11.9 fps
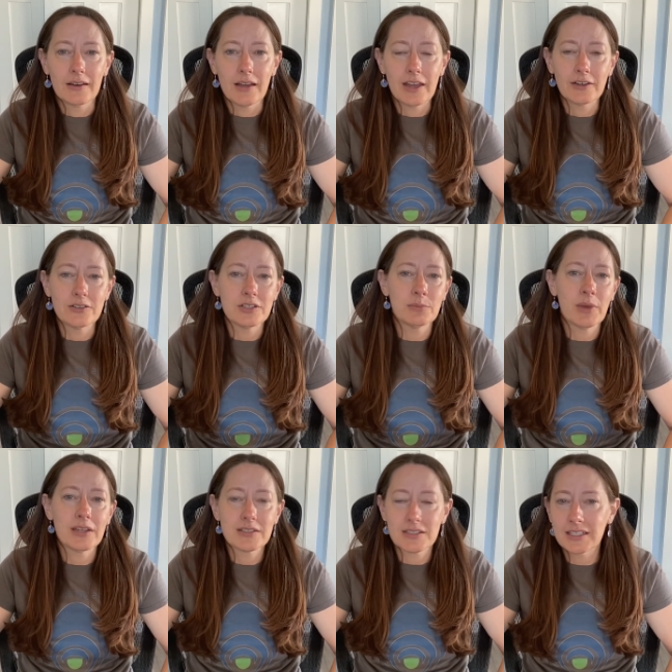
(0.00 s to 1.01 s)
Energy
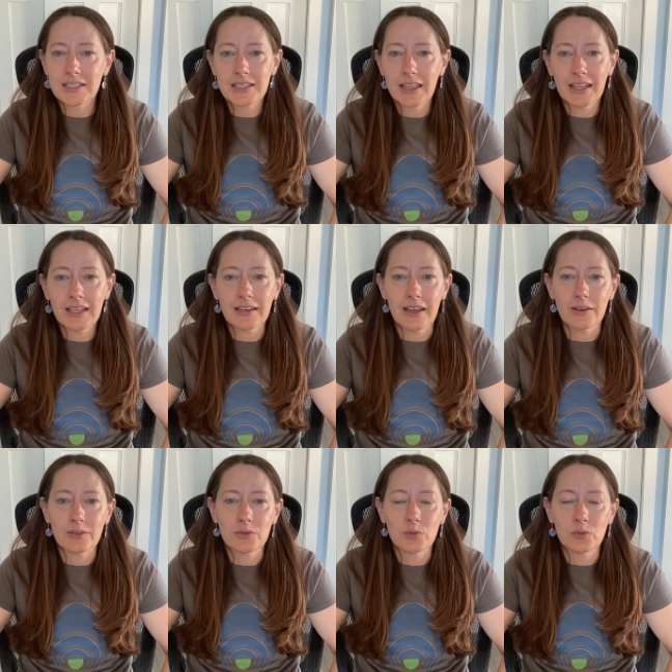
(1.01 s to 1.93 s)
medicine is a thing now.